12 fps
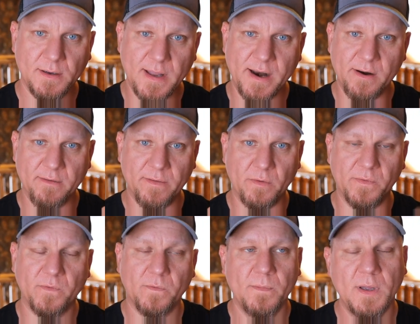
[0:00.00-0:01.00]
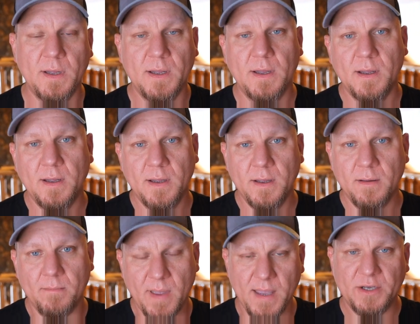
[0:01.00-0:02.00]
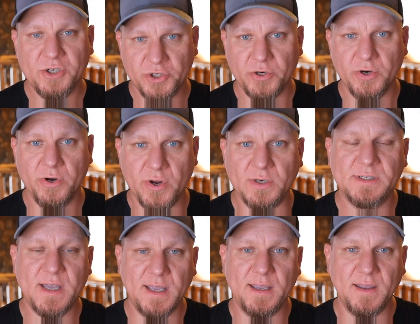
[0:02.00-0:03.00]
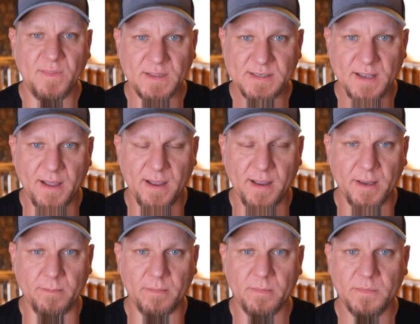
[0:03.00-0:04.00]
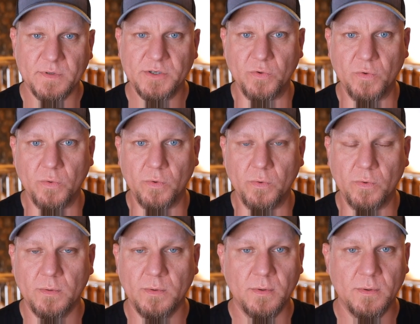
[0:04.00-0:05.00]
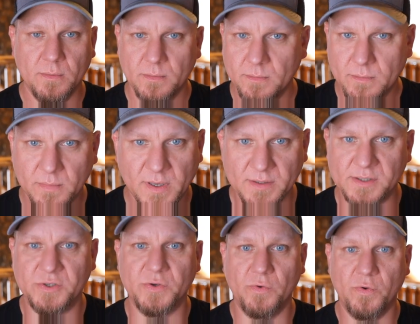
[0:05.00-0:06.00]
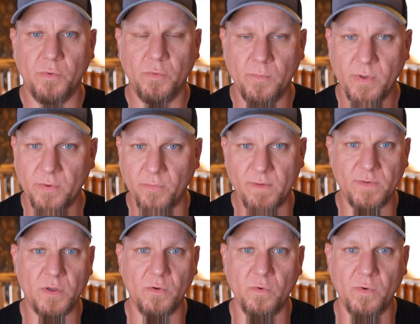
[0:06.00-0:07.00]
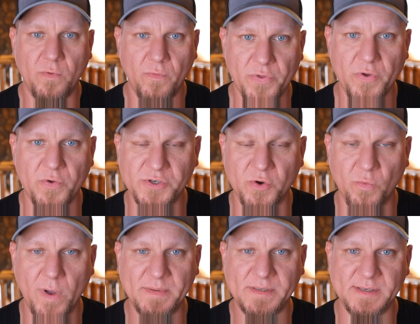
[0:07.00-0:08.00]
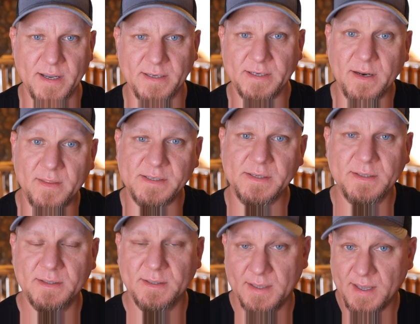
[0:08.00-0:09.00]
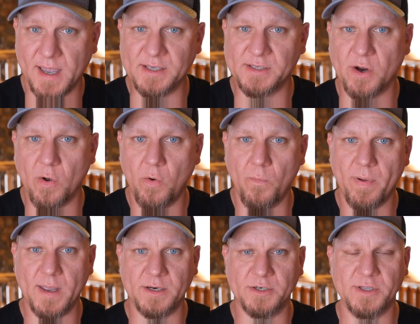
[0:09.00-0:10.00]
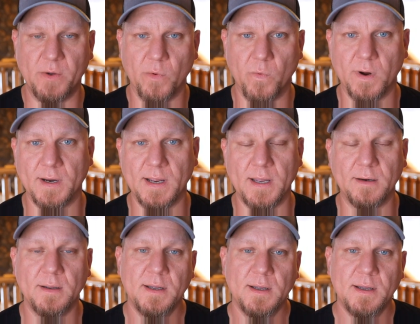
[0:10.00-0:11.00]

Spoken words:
Not on our phones. Make sure you're taking the time to consume, review, use your website, and in this case, our homepage that we're working on